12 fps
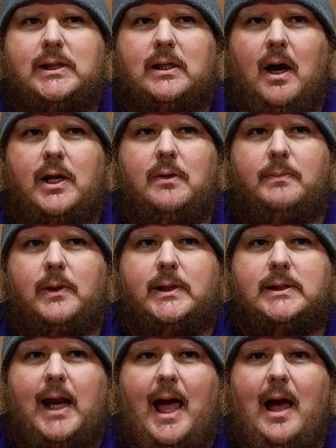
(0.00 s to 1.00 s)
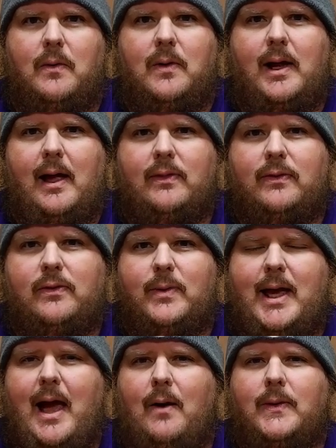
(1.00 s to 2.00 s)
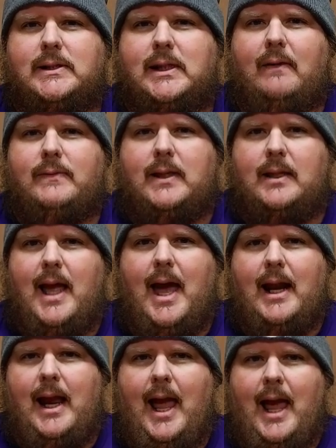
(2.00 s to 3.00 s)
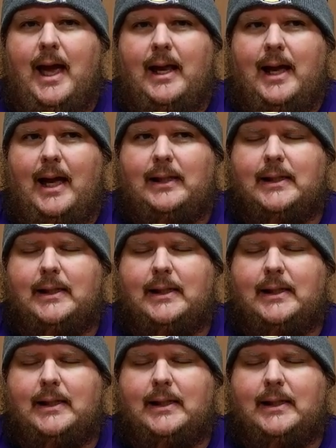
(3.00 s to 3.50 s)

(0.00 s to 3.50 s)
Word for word: An audiobook is an hour. I got three hours left in that, and I